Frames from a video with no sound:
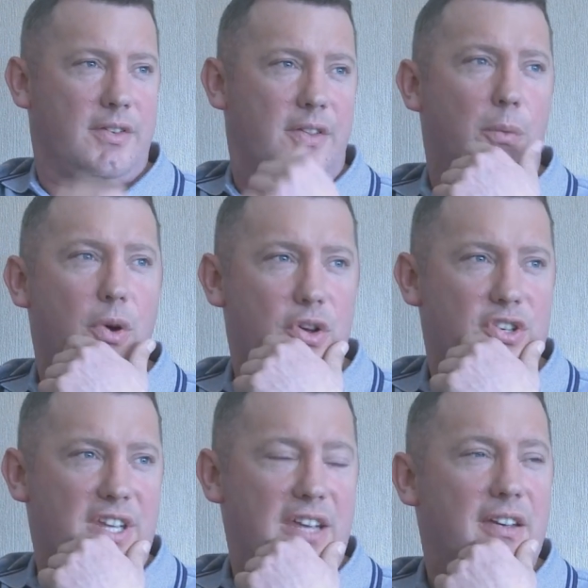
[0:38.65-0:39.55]
The
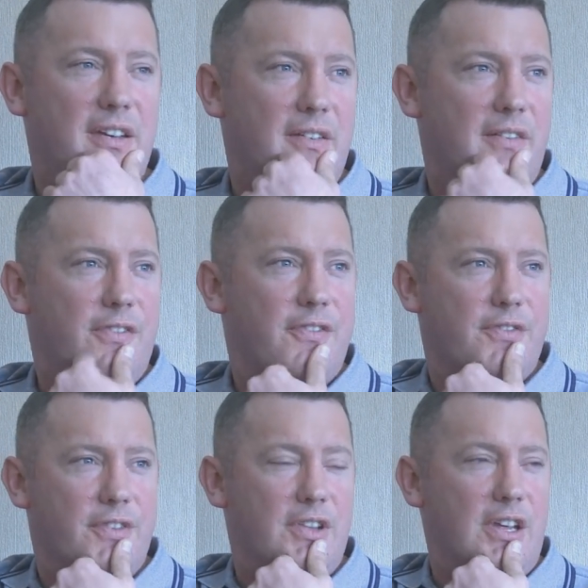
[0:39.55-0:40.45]
worst thing
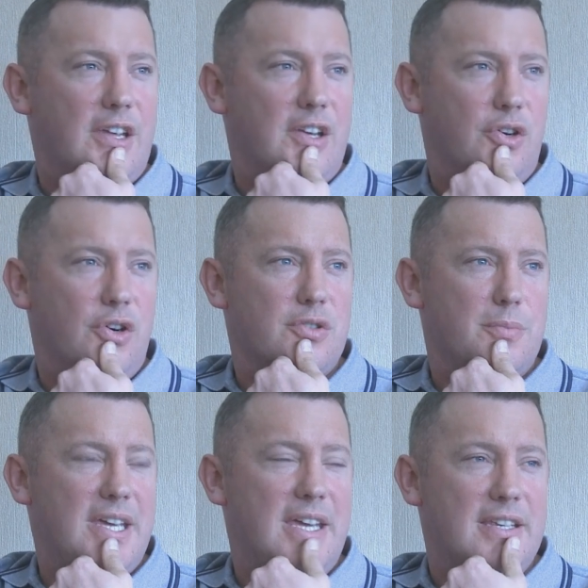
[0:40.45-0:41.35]
that caused
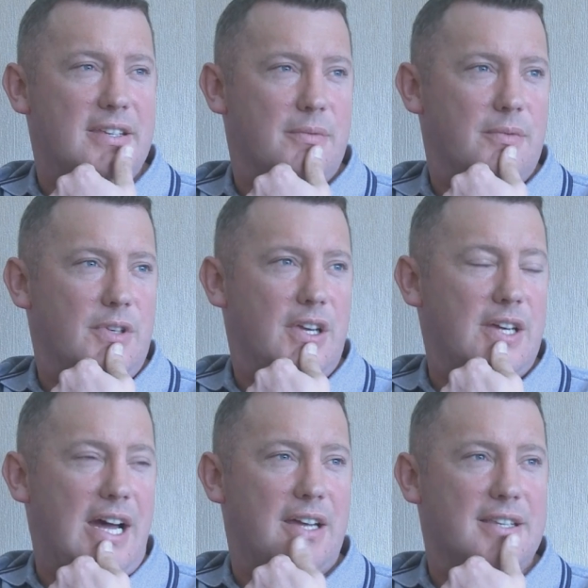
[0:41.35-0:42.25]
me is
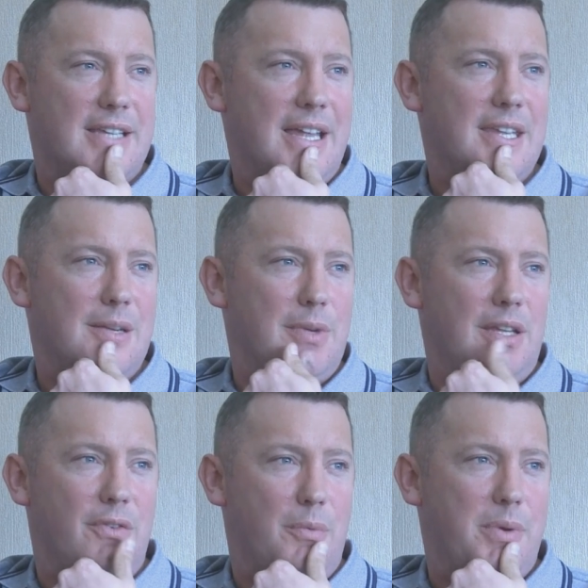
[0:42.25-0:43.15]
I could stand in the
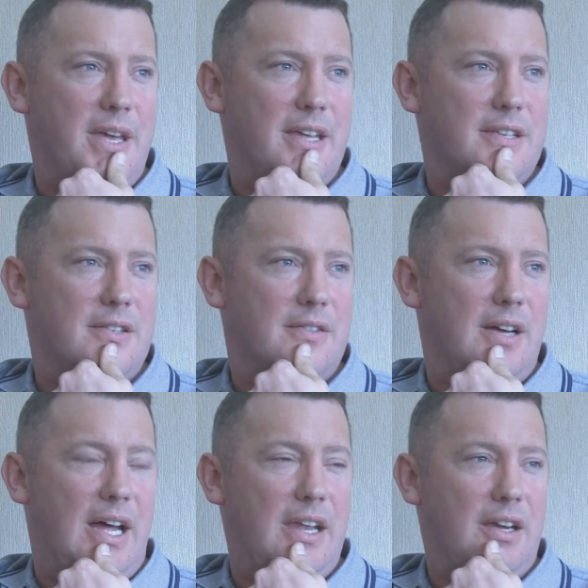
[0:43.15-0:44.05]
middle of a pitch
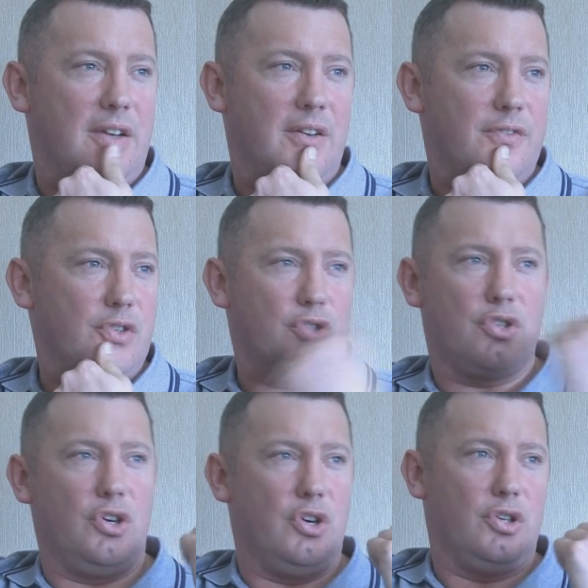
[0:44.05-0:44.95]
and I could have just
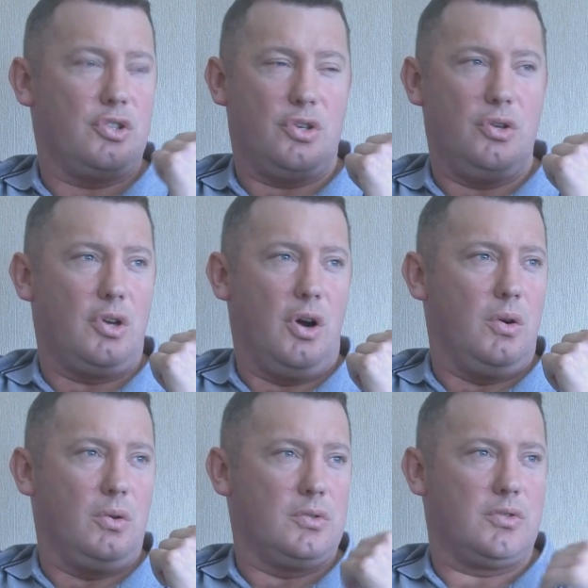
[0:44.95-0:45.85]
scored 2
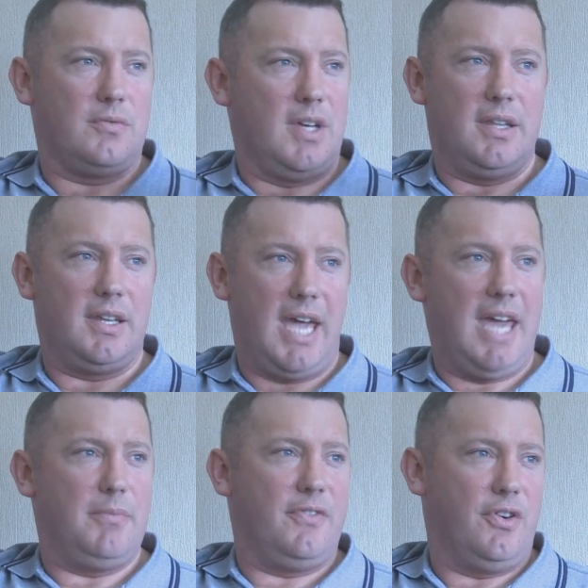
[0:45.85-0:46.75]
goals in the
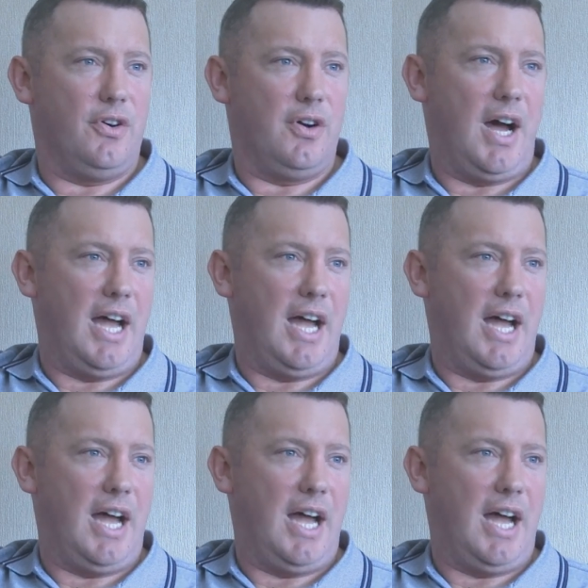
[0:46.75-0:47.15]
game before,